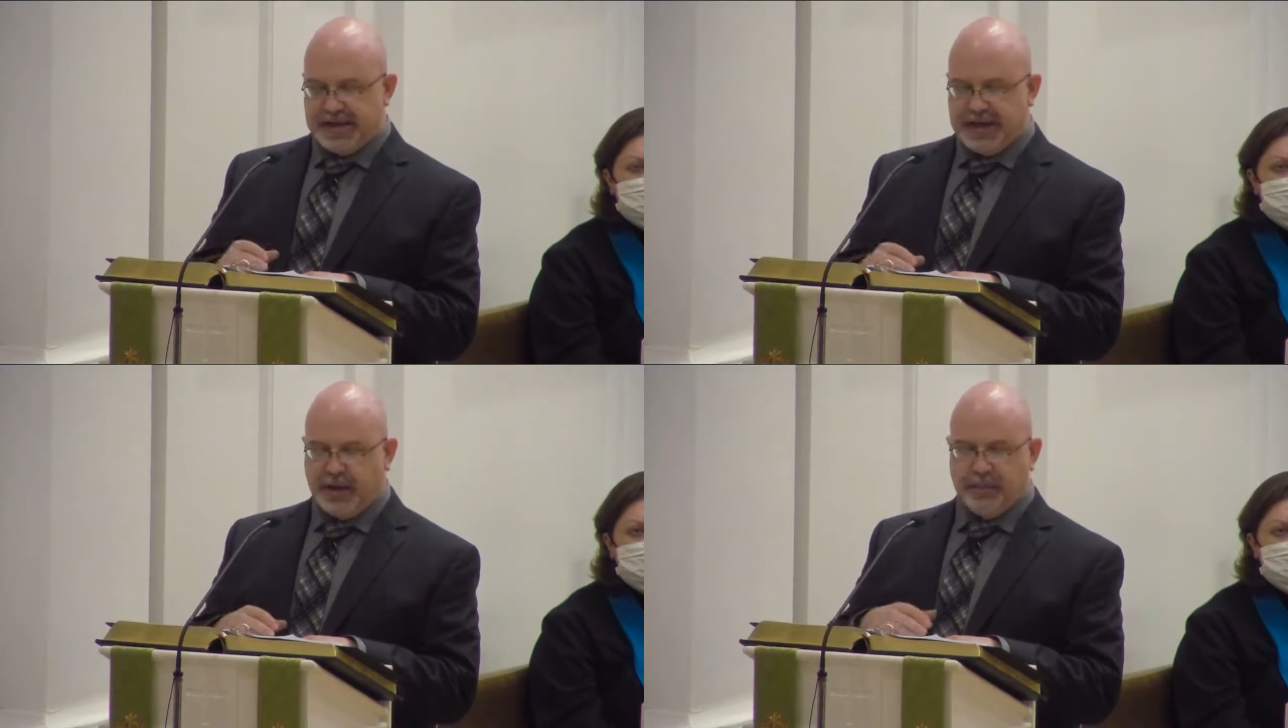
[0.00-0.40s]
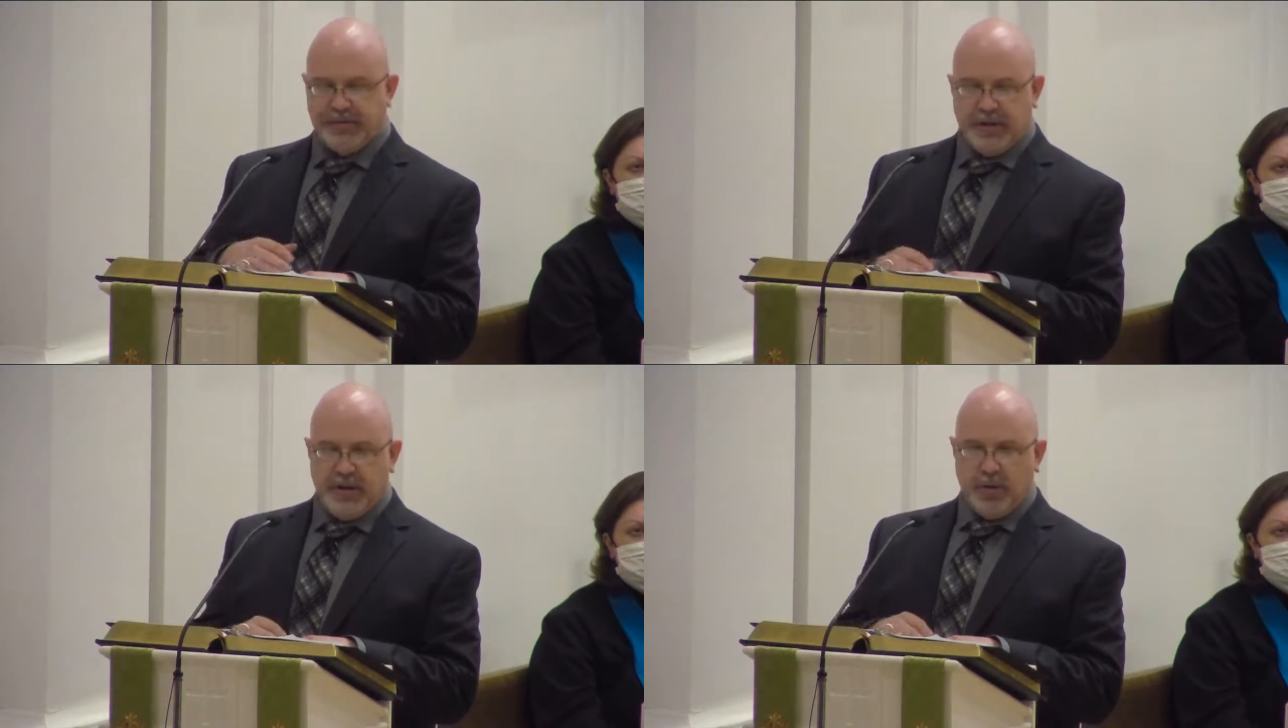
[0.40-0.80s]
that
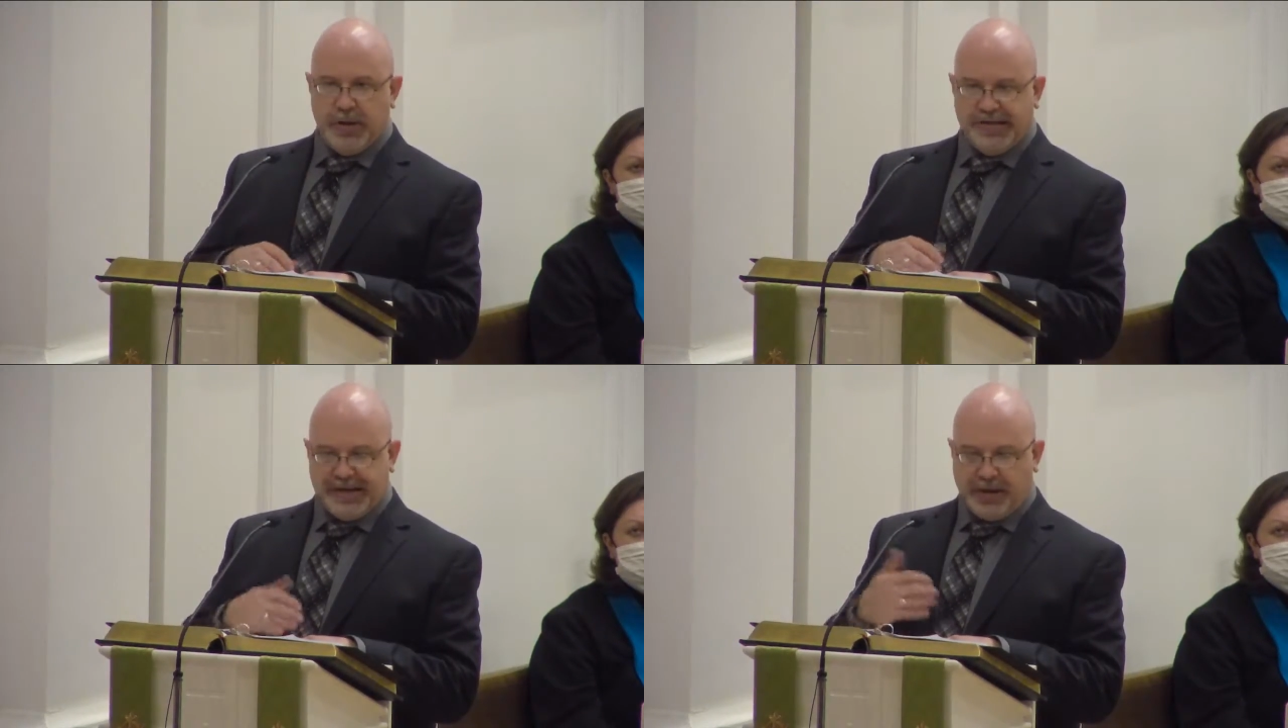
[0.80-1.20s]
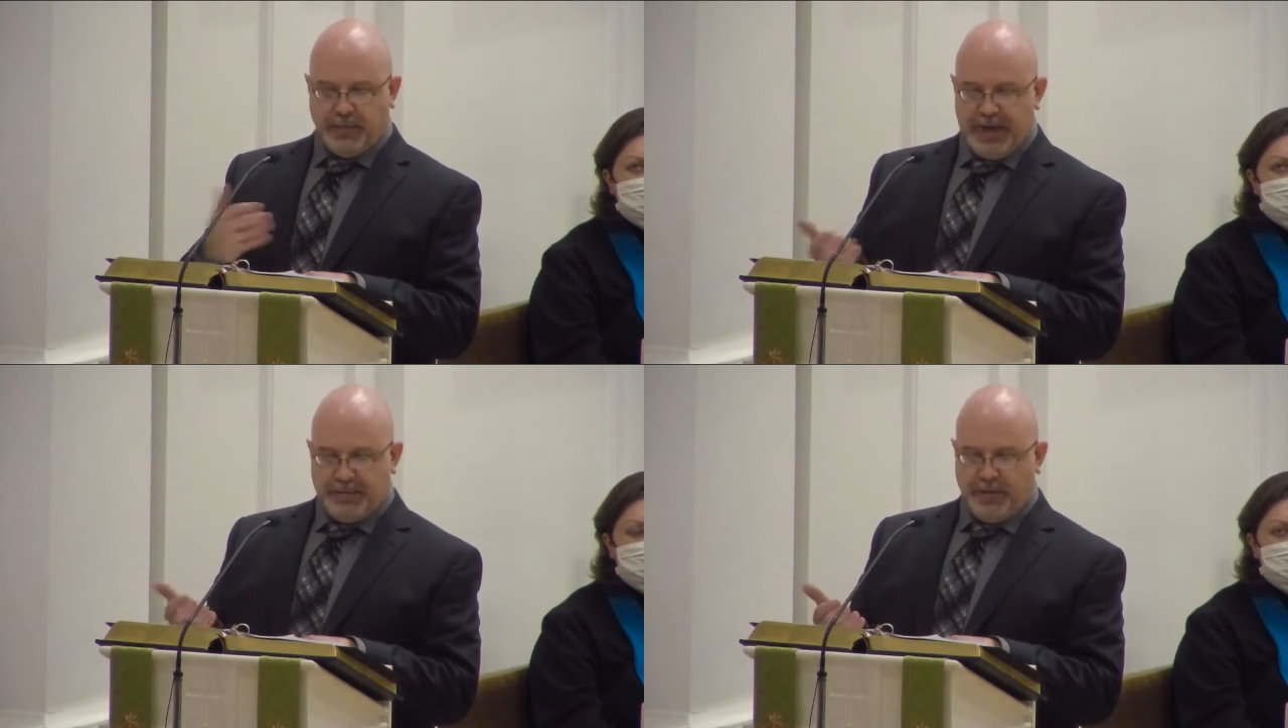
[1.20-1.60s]
helps resettle
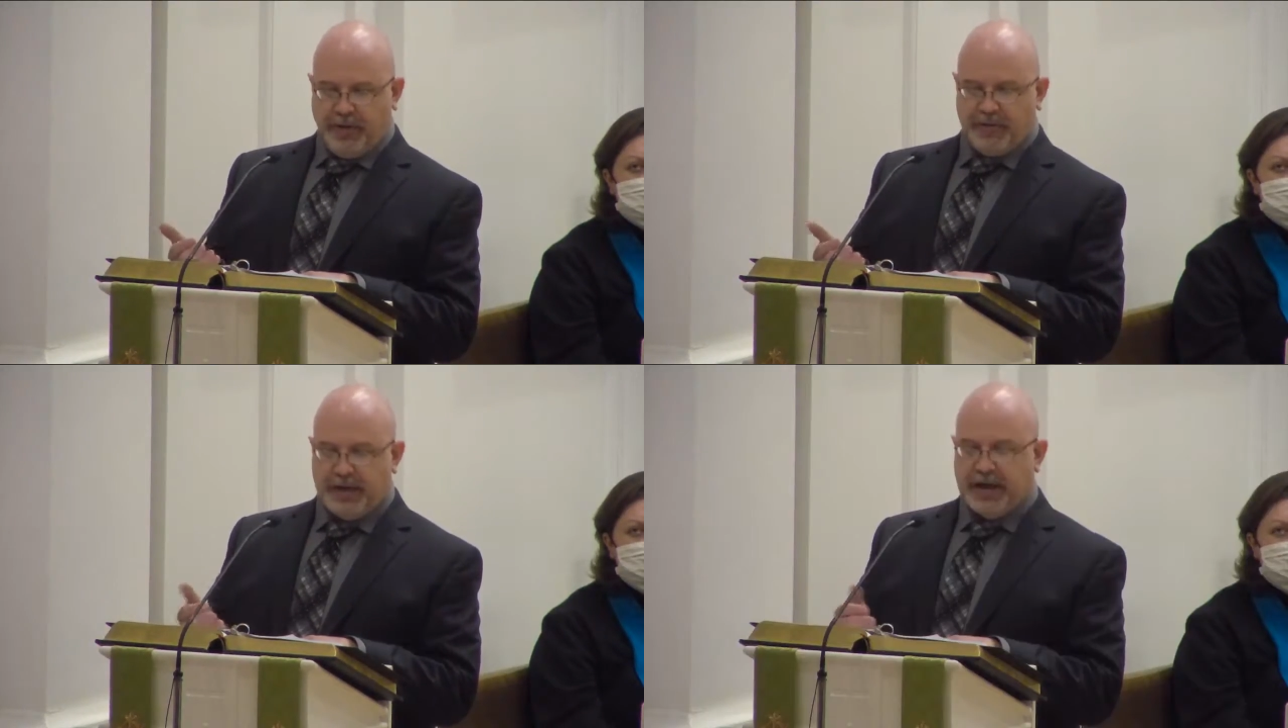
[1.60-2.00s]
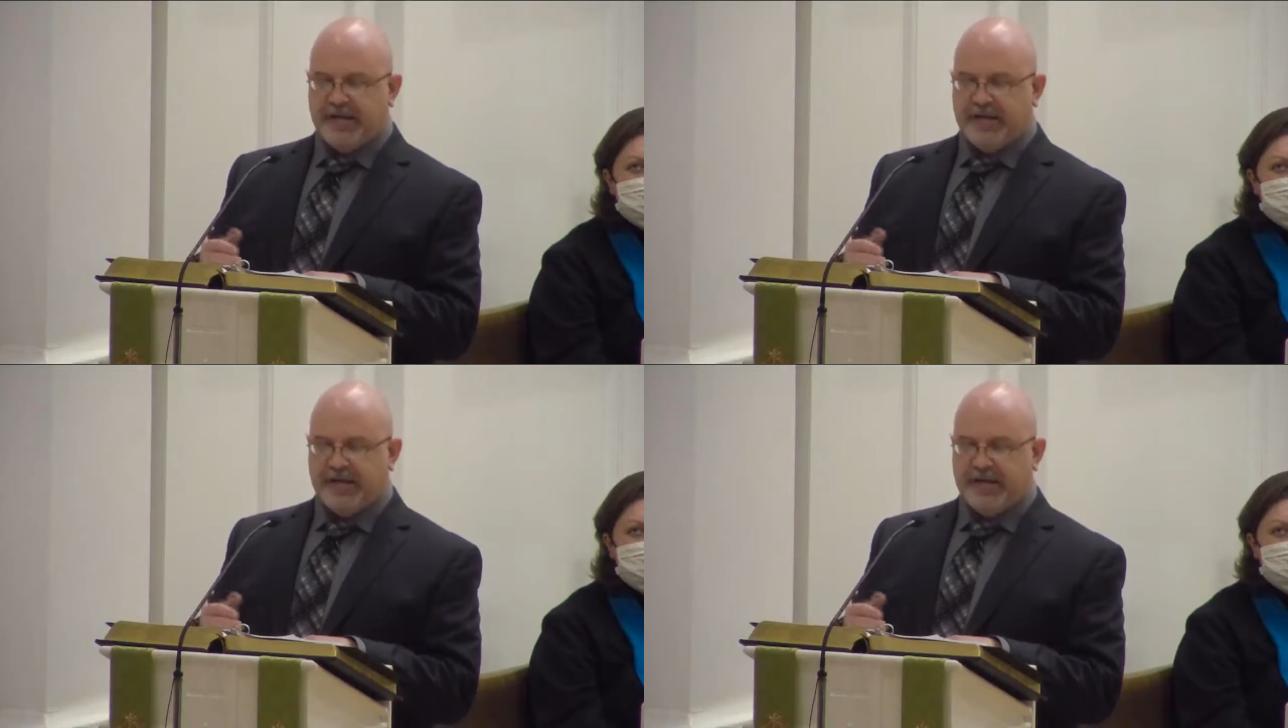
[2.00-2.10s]
people